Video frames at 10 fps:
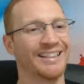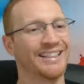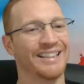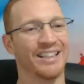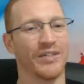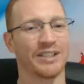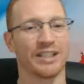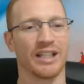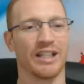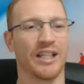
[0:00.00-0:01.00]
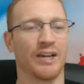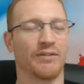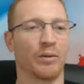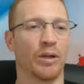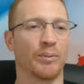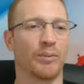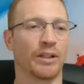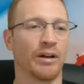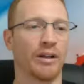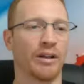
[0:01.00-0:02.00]
this is a guy you definitely want to pick
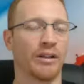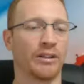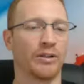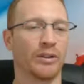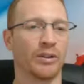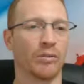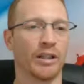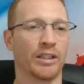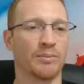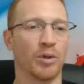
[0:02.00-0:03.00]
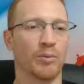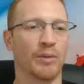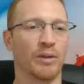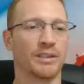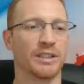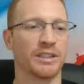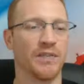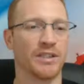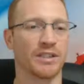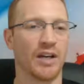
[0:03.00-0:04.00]
on, including that Rockies bullpen once they send
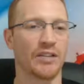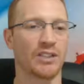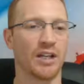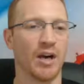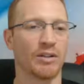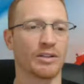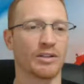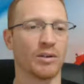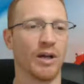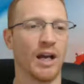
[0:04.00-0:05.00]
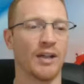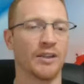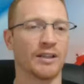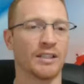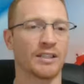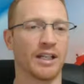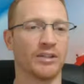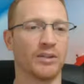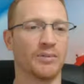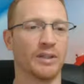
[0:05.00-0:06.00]
this guy to the shower. So I think this guy
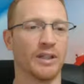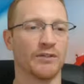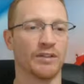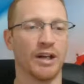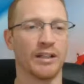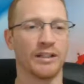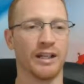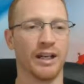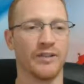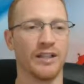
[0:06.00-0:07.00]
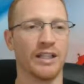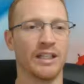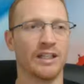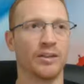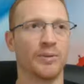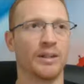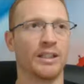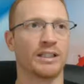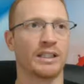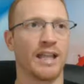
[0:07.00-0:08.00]
could be, if not he could be at
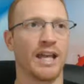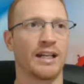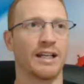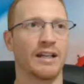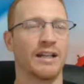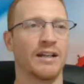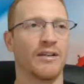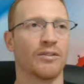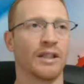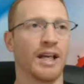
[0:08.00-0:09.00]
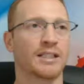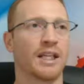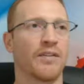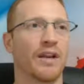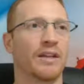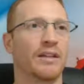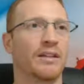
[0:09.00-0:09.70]
least a candidate for gas can of the night.